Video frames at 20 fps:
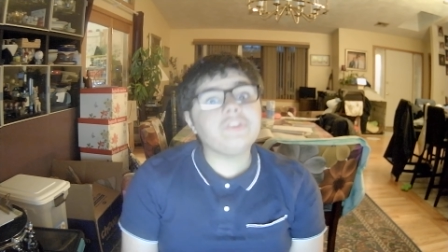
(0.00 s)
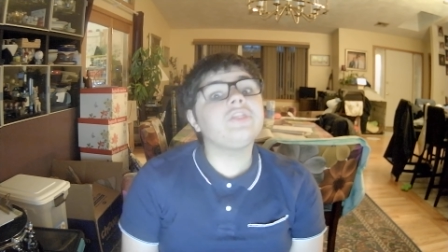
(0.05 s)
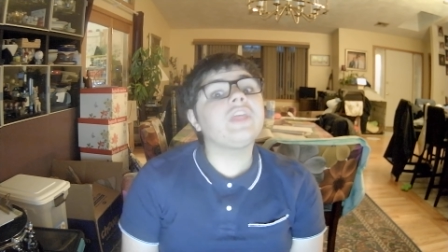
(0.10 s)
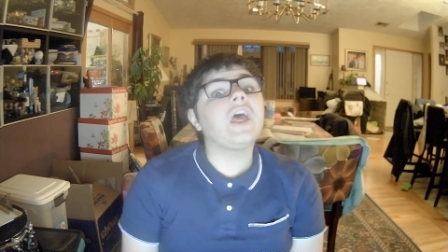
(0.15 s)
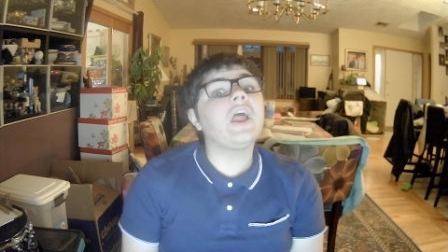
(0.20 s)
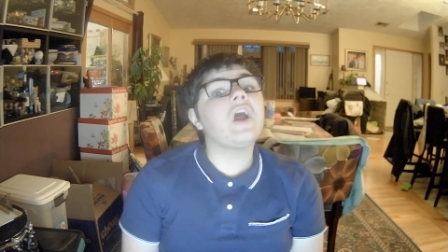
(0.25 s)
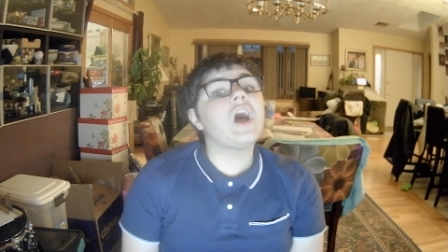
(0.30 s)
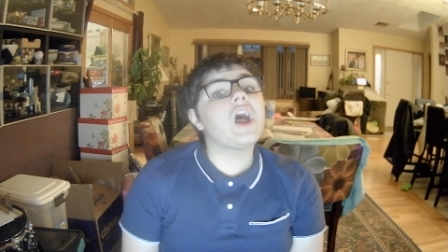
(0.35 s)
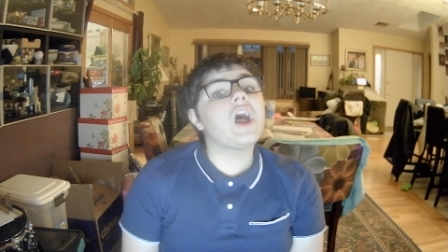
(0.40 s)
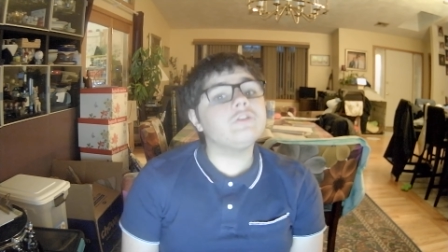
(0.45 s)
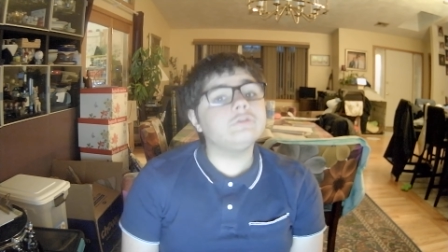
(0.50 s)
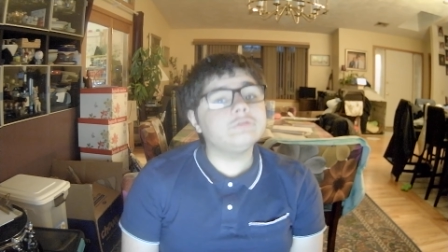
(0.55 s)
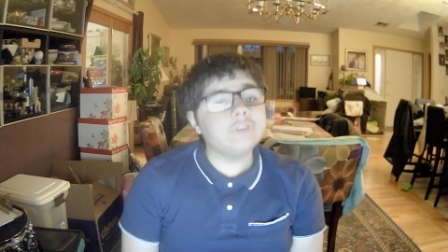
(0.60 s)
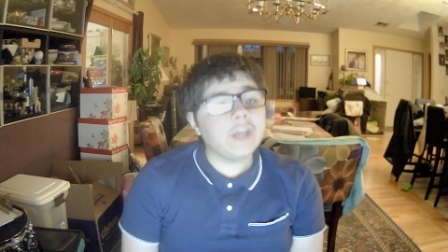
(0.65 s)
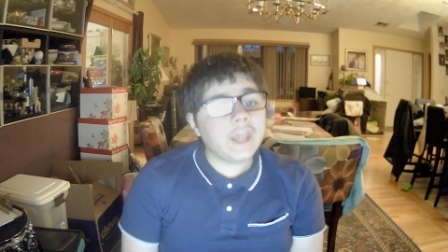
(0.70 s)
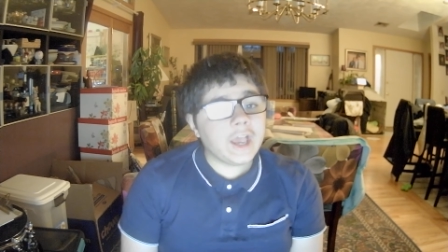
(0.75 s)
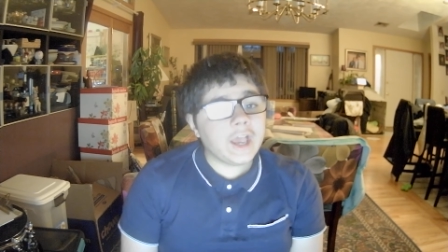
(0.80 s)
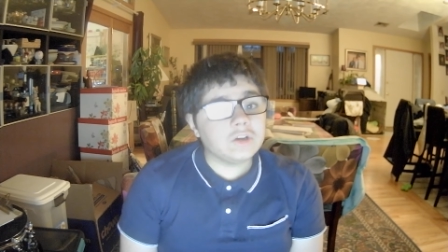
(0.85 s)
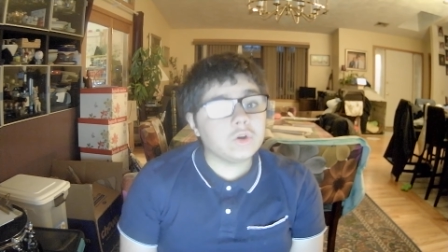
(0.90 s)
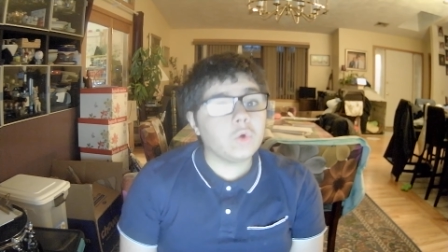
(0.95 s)
that
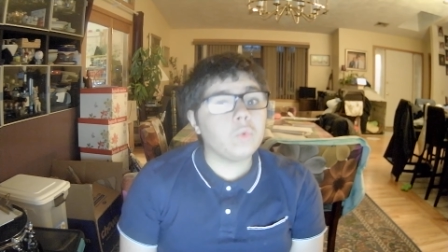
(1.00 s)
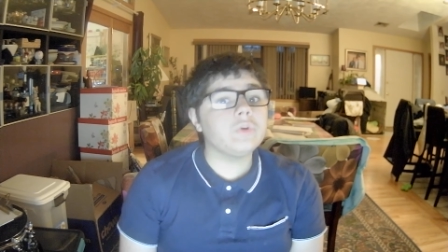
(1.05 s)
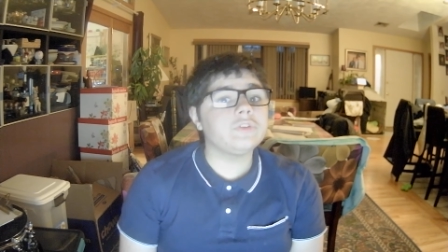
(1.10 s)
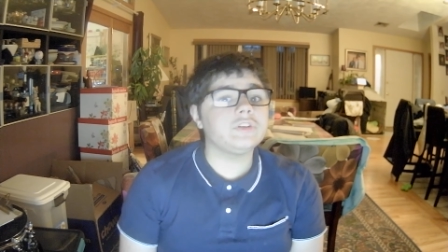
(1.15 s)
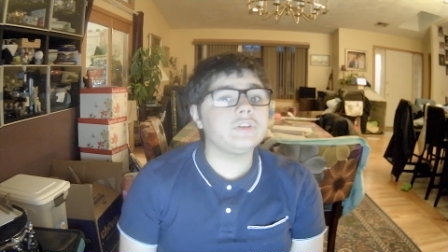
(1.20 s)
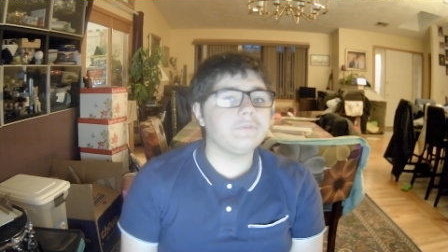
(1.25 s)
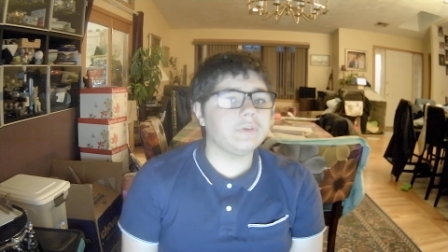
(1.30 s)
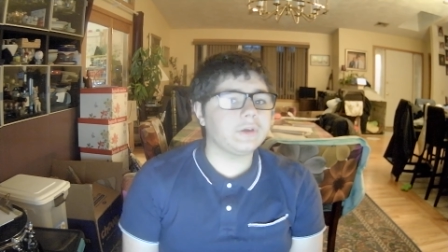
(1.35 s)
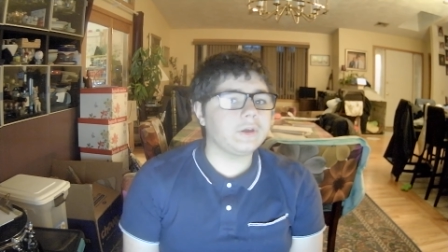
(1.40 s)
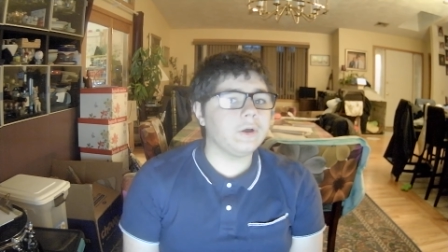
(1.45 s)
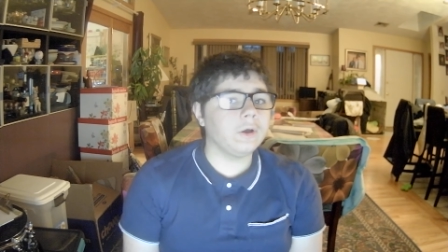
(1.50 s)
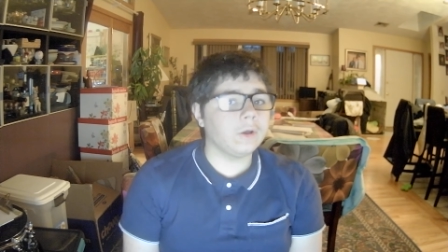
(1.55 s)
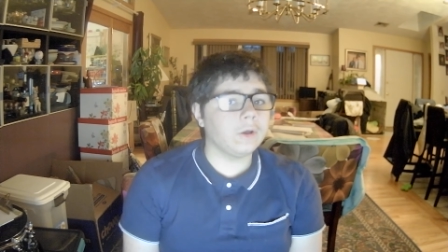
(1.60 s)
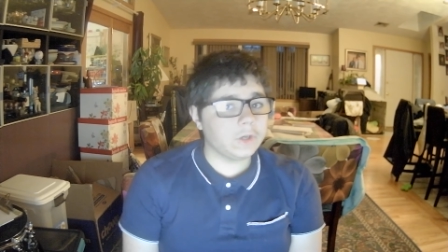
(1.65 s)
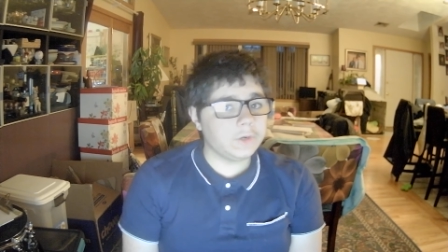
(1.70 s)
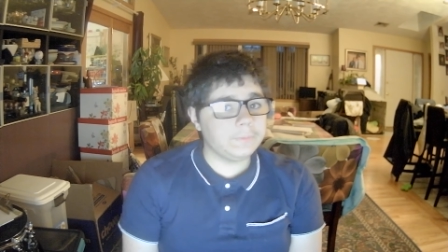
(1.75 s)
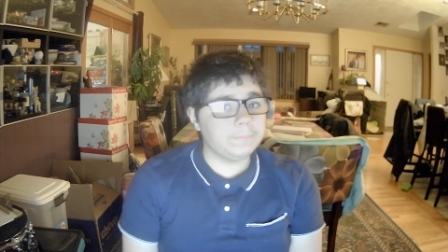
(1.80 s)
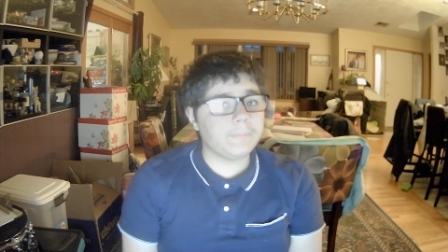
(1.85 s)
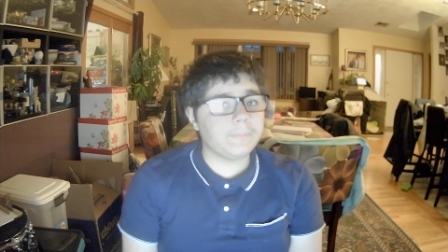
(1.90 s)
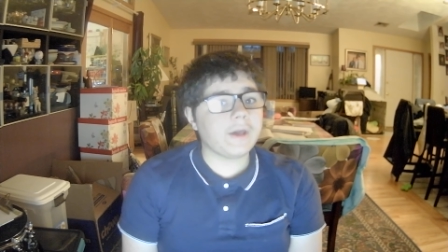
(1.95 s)
Iran was never
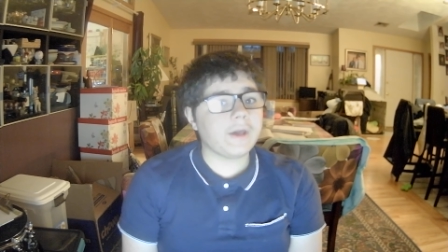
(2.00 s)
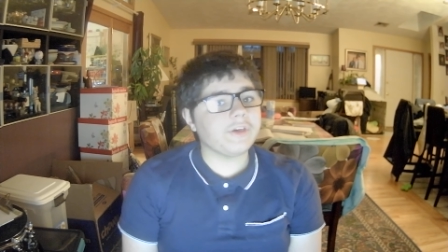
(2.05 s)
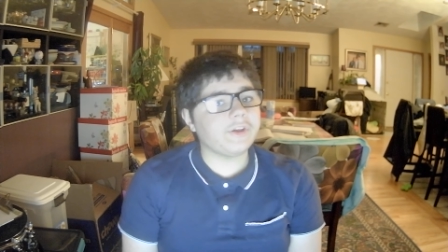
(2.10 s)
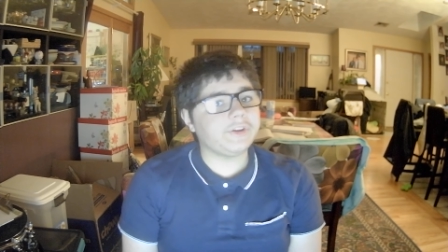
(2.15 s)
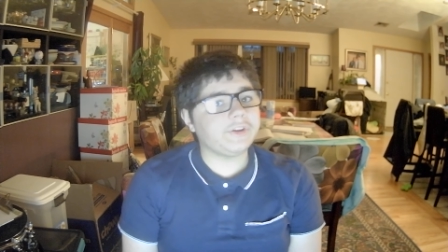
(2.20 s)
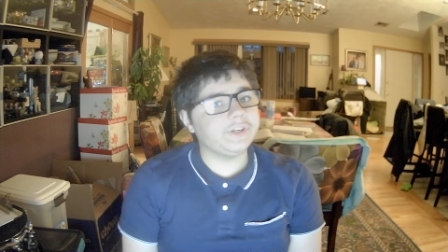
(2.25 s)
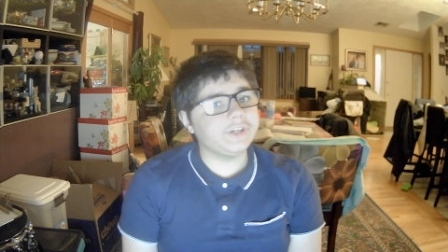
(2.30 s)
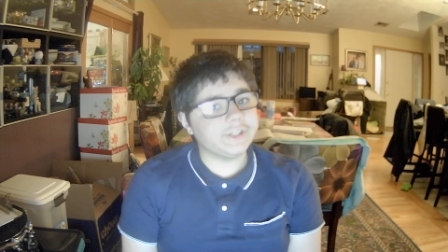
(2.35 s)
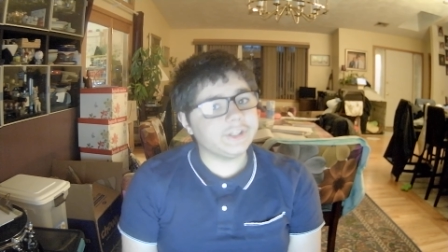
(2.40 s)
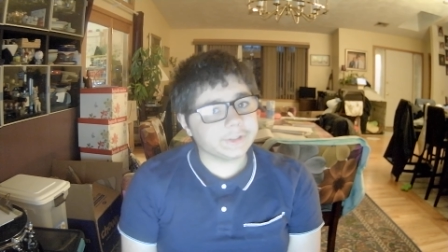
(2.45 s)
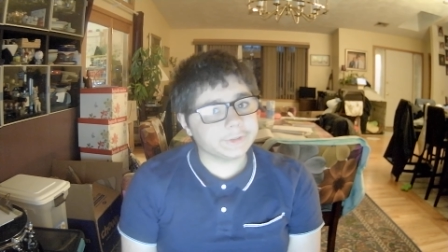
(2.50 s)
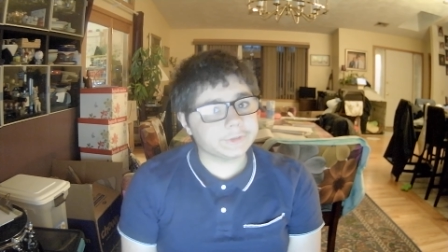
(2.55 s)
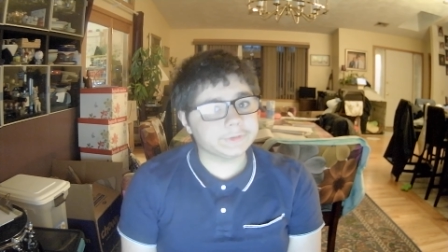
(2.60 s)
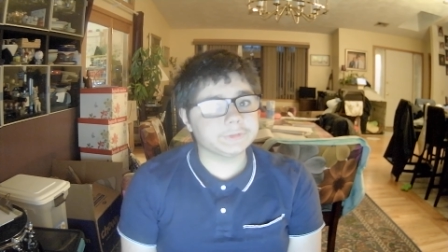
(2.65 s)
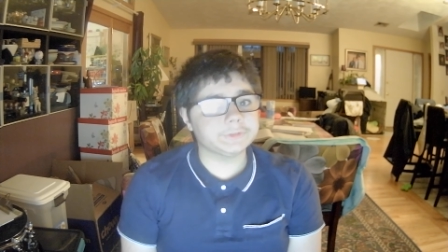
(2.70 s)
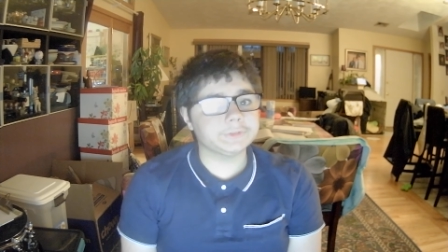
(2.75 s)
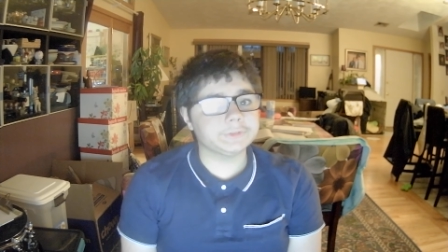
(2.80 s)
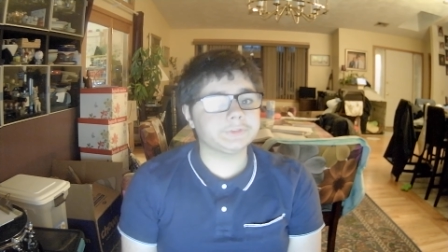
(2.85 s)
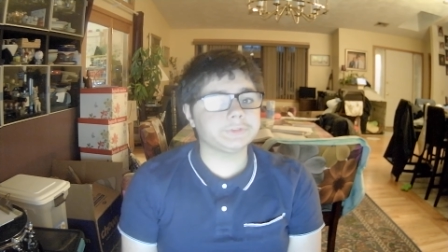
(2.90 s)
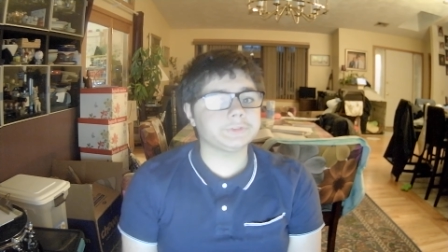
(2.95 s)
conquered by the
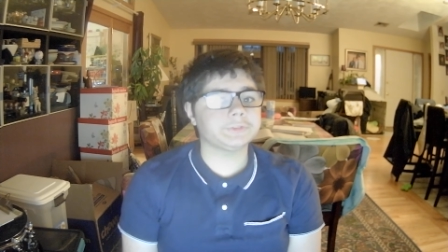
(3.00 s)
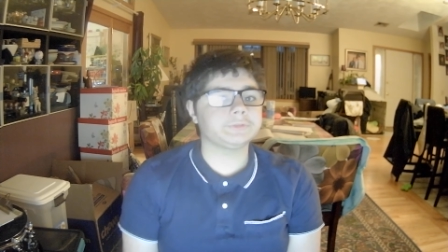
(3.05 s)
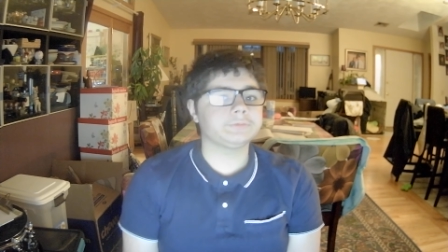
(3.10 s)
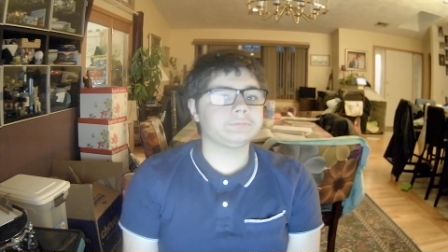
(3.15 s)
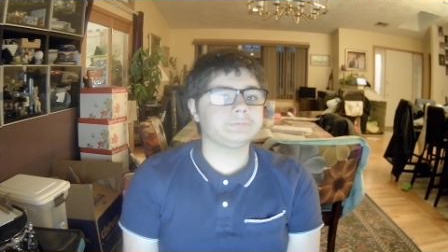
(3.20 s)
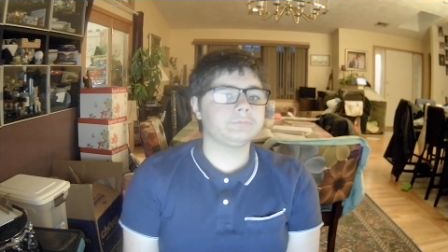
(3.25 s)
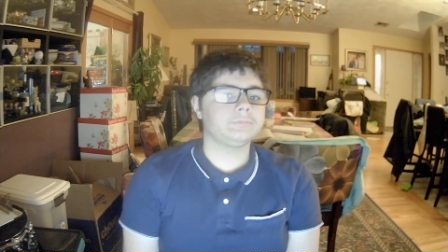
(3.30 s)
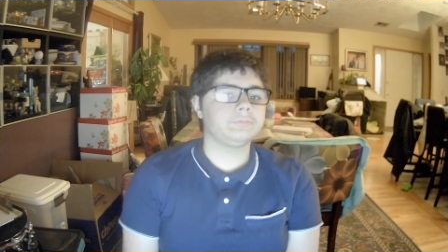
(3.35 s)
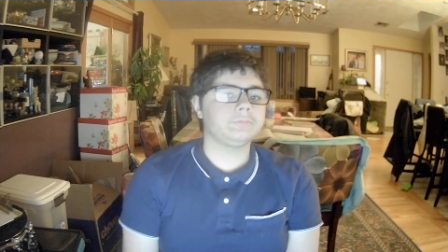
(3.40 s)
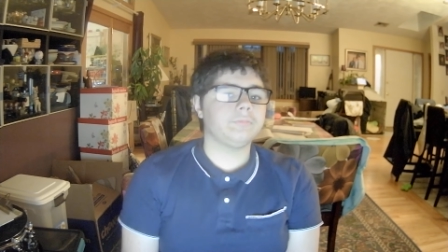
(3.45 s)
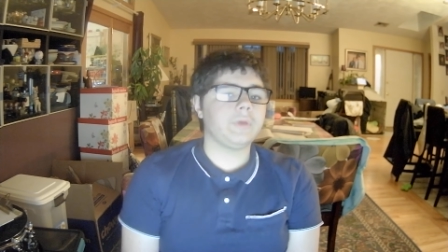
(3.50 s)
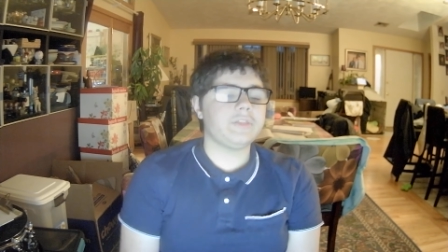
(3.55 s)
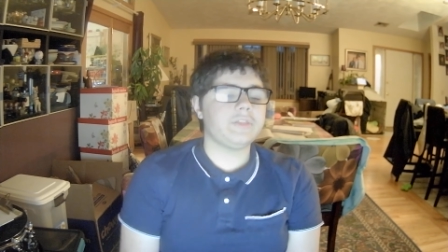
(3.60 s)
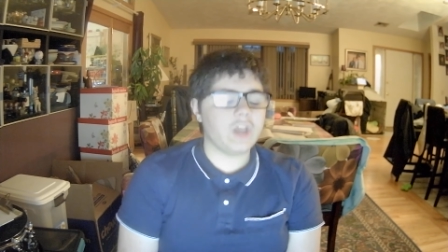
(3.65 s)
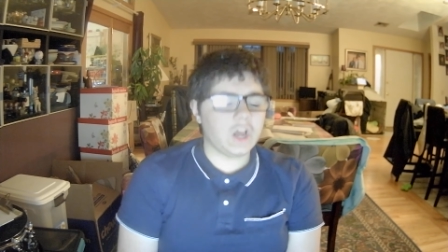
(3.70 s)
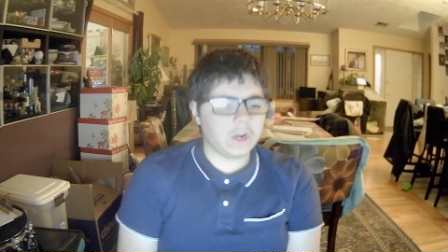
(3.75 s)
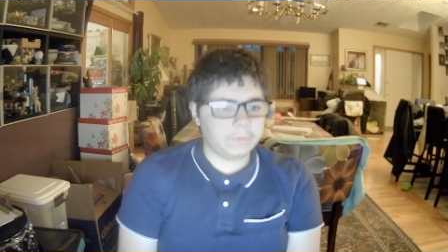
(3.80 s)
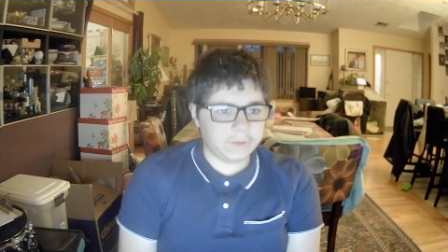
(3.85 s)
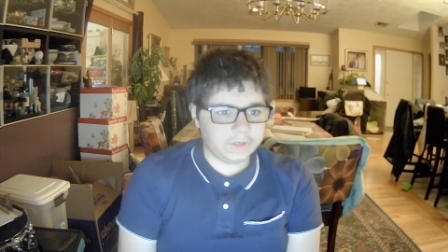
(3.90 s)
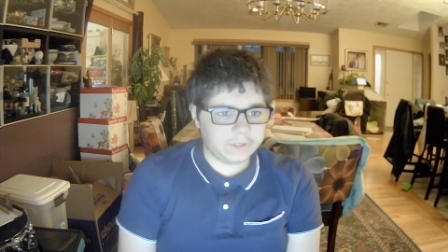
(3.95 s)

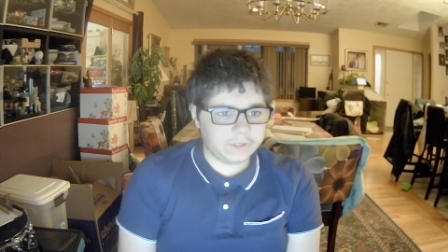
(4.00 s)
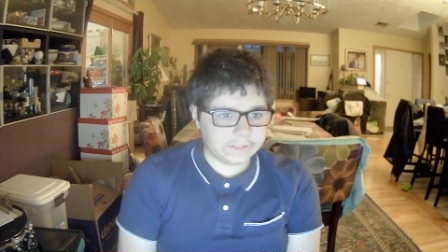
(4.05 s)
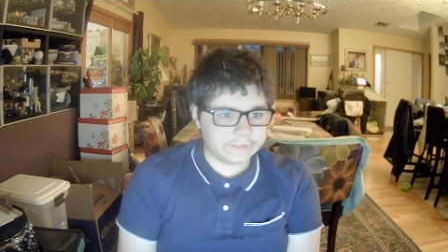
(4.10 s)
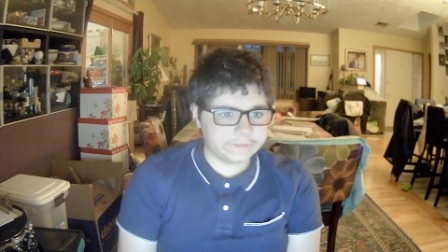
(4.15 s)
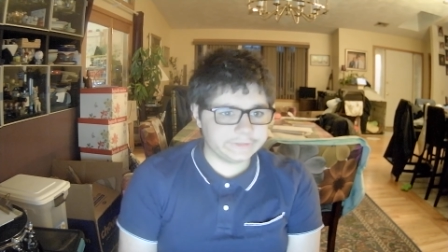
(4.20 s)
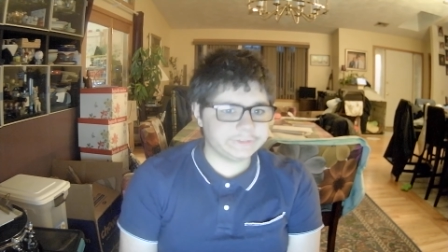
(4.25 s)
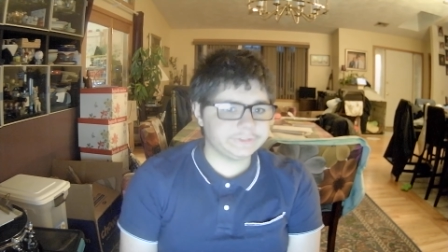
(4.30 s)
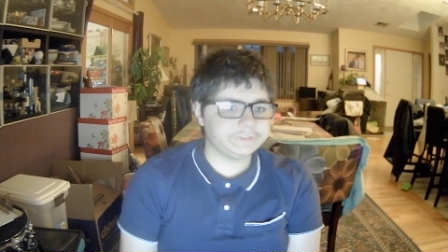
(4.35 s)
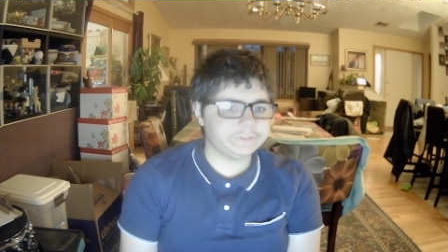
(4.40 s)
Ottoman Turks,